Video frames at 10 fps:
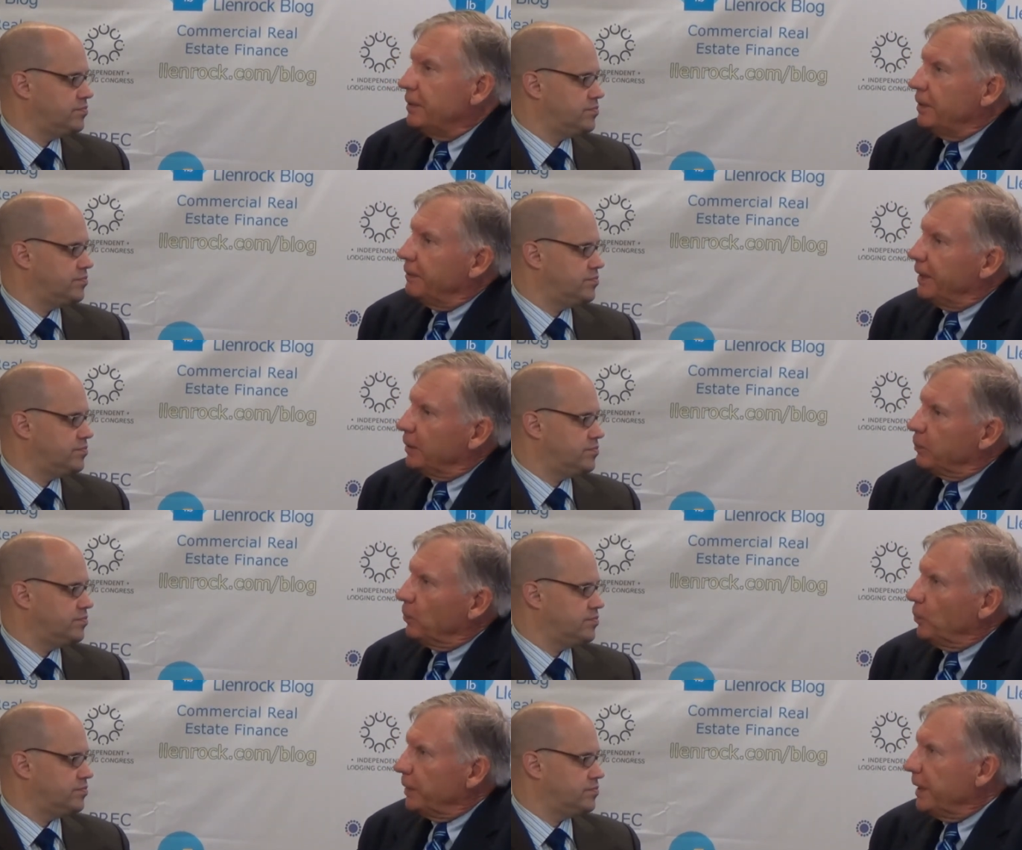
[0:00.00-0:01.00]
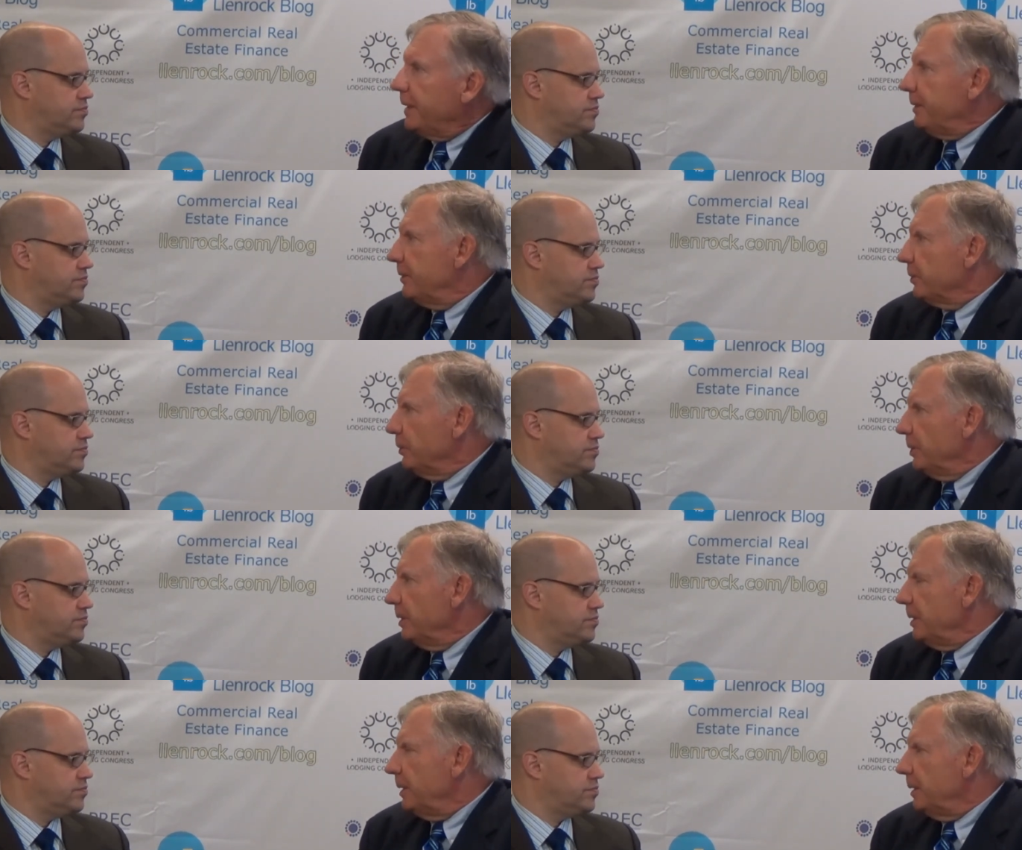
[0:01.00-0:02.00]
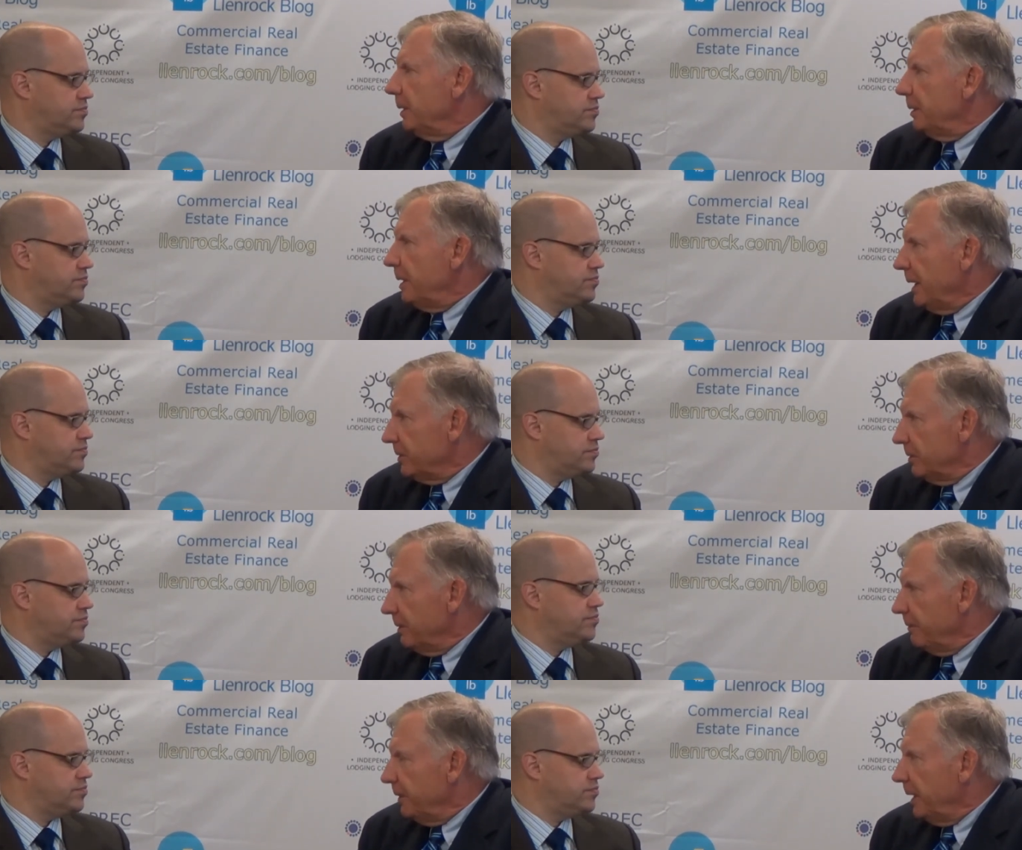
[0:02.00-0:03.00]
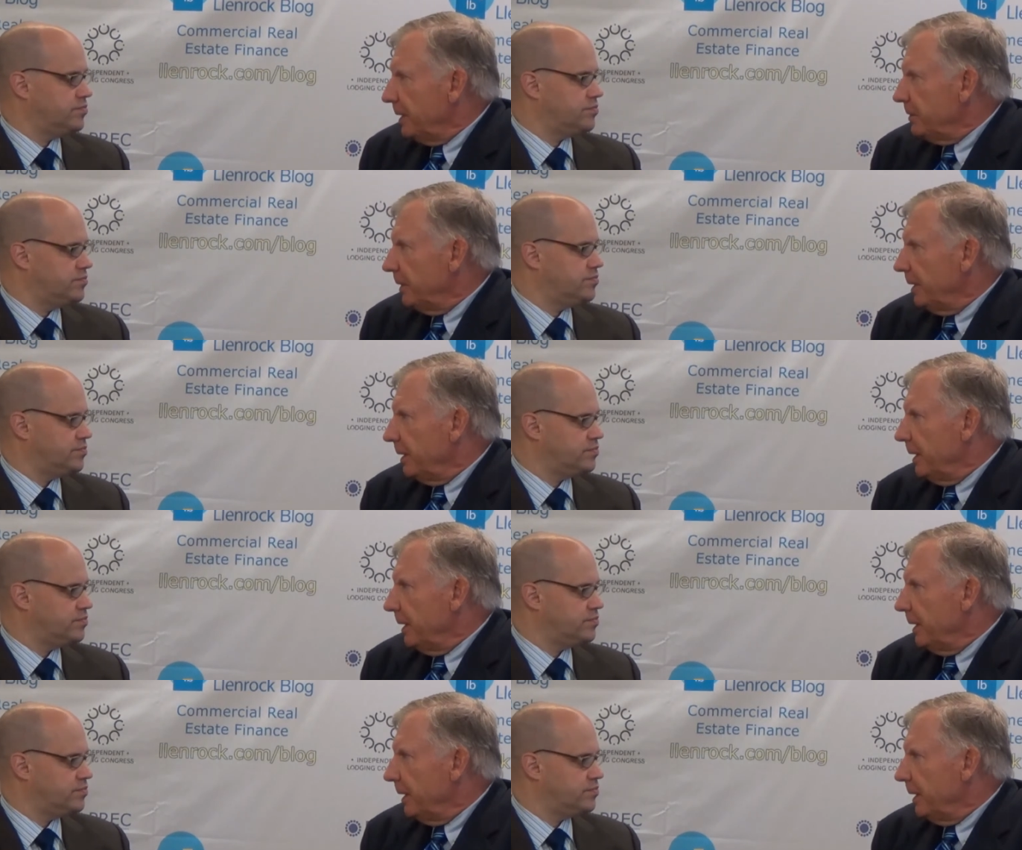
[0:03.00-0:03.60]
Speaker 1: the developer would get through the uh, tax exempt financing